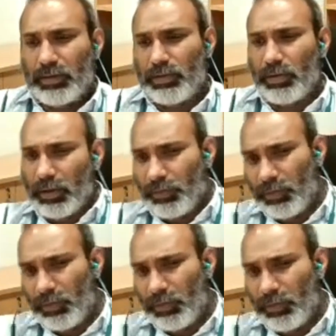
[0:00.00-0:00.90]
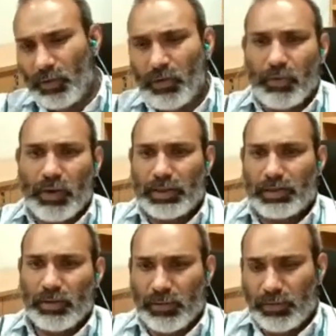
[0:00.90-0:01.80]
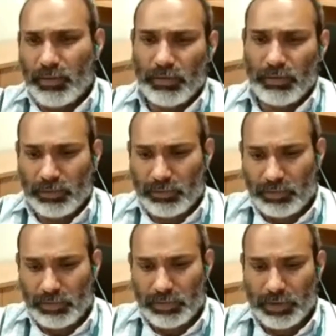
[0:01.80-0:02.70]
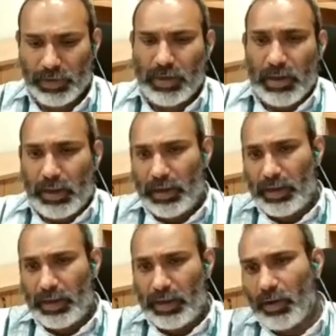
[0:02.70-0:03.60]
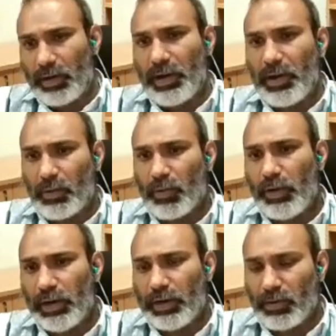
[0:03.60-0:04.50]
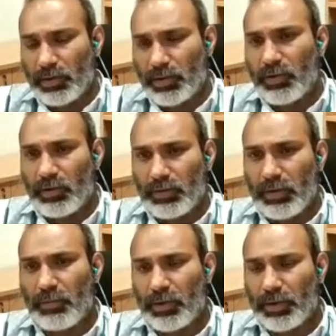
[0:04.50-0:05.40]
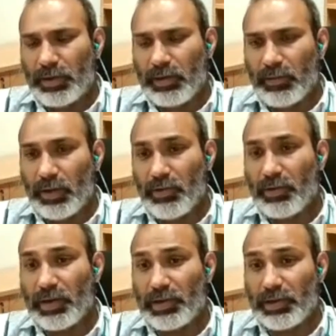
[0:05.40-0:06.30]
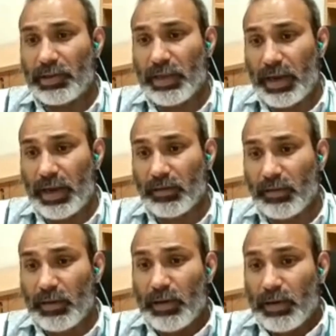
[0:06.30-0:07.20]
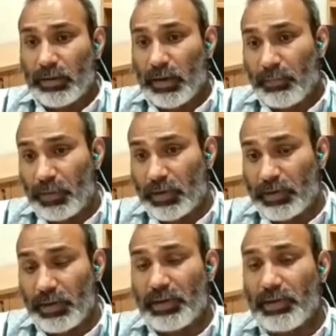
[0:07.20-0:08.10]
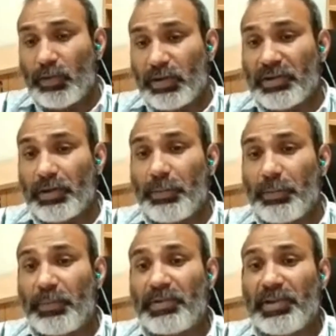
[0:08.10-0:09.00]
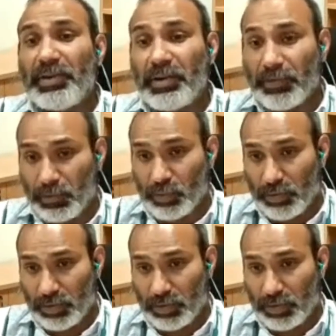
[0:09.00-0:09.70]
So if you want to ask, or if you see, order 8, rule 8 is also one of the important thing where you can say that it is known as representative suit,